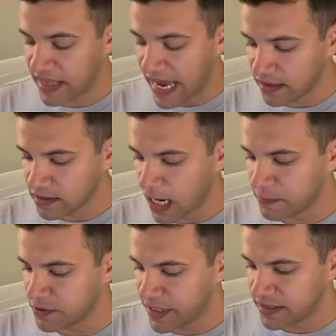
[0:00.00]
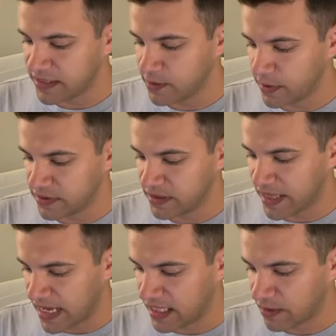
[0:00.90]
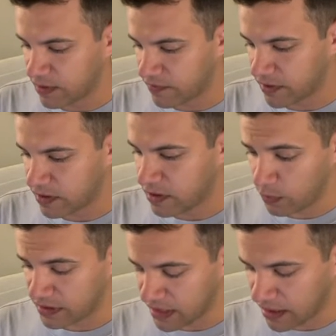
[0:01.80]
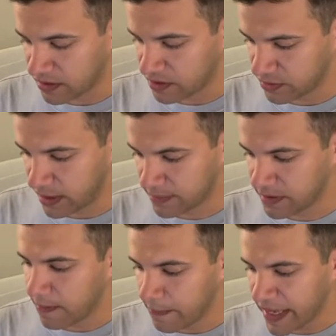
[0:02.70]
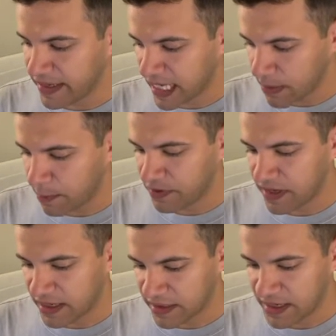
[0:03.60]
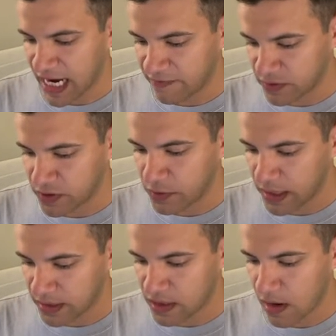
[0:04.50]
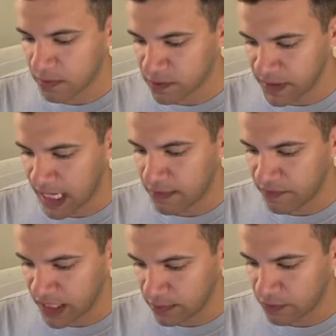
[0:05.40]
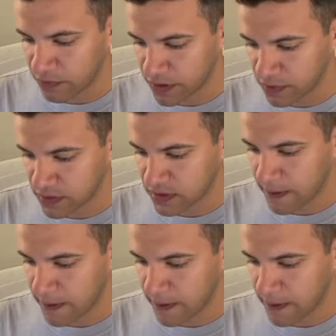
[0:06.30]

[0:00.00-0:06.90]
The helicopter chase sequence in the LA River was not in the script. Bay came up with the idea after two helicopters became available for use.